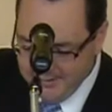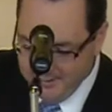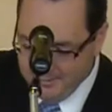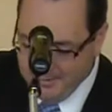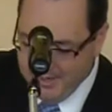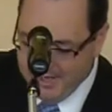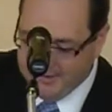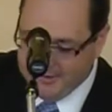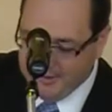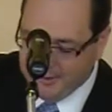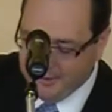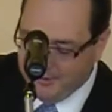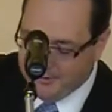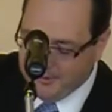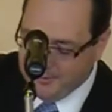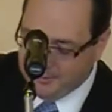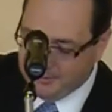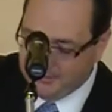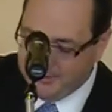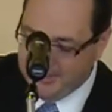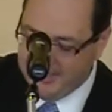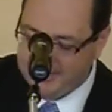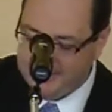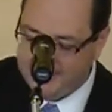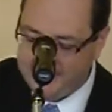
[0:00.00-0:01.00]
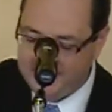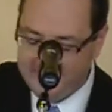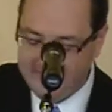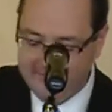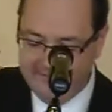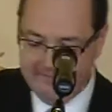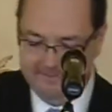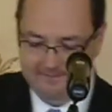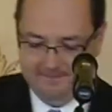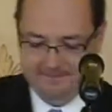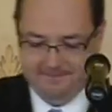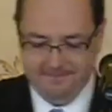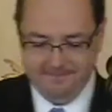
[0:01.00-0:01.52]
The man called the priest.
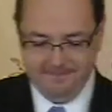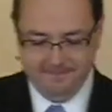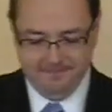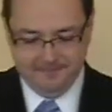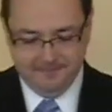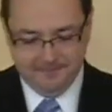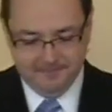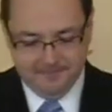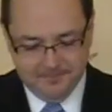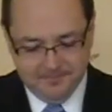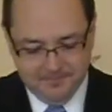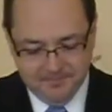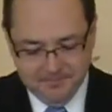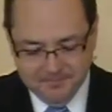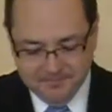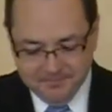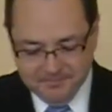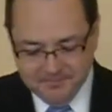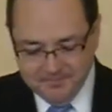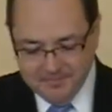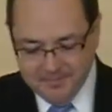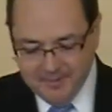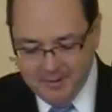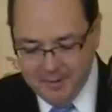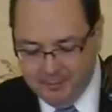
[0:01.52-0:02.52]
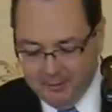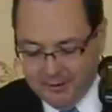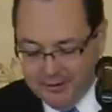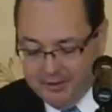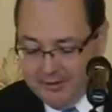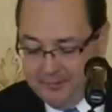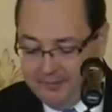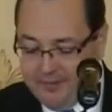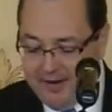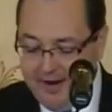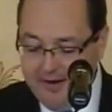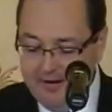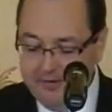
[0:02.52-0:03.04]
The
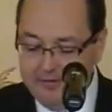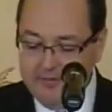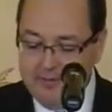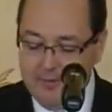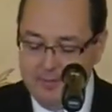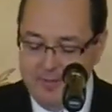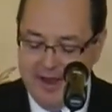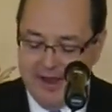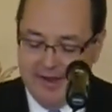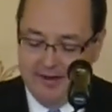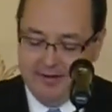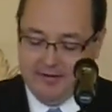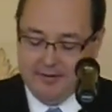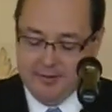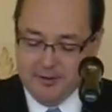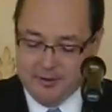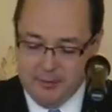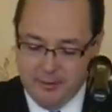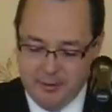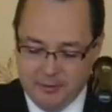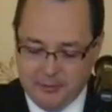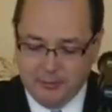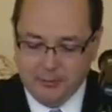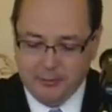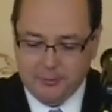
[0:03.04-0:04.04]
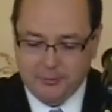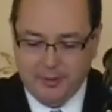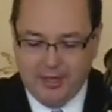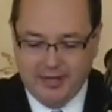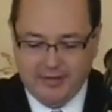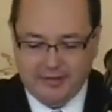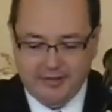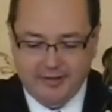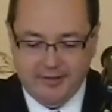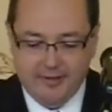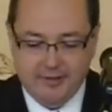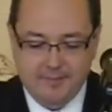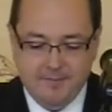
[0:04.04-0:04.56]
priest found the man a spiritual
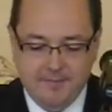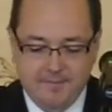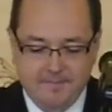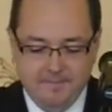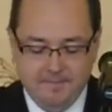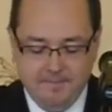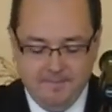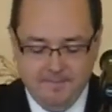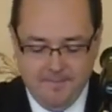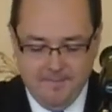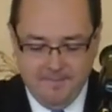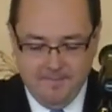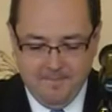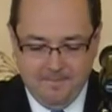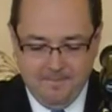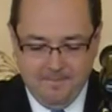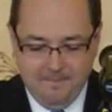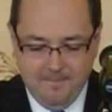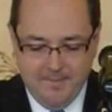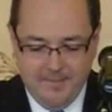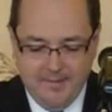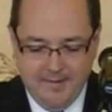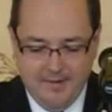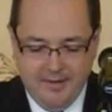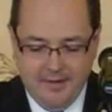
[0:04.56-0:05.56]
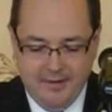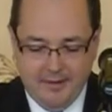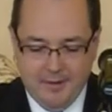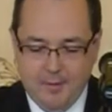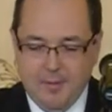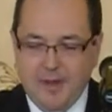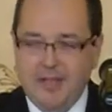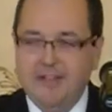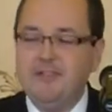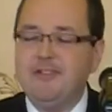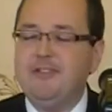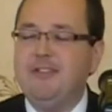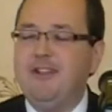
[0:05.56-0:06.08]
director, and the
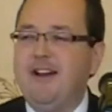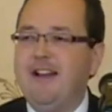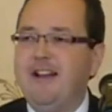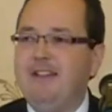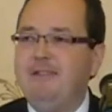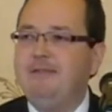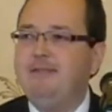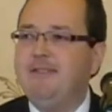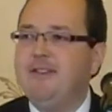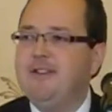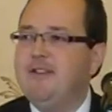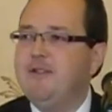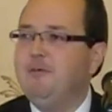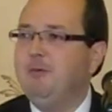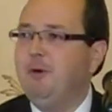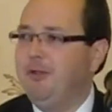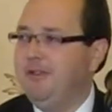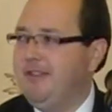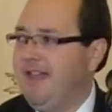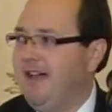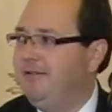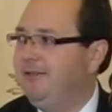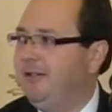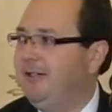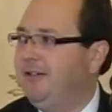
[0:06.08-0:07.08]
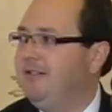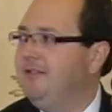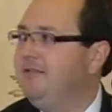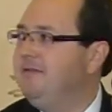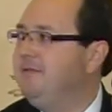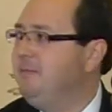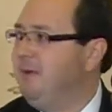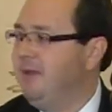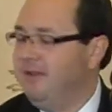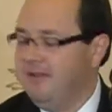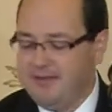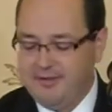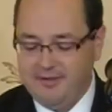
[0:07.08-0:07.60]
man's life will never
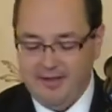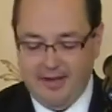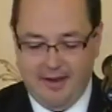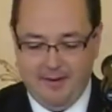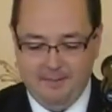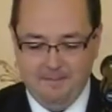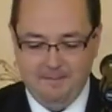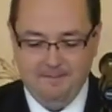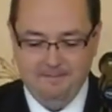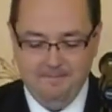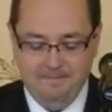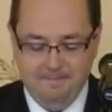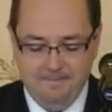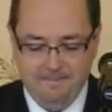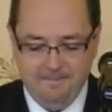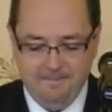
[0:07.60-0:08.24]
be the same.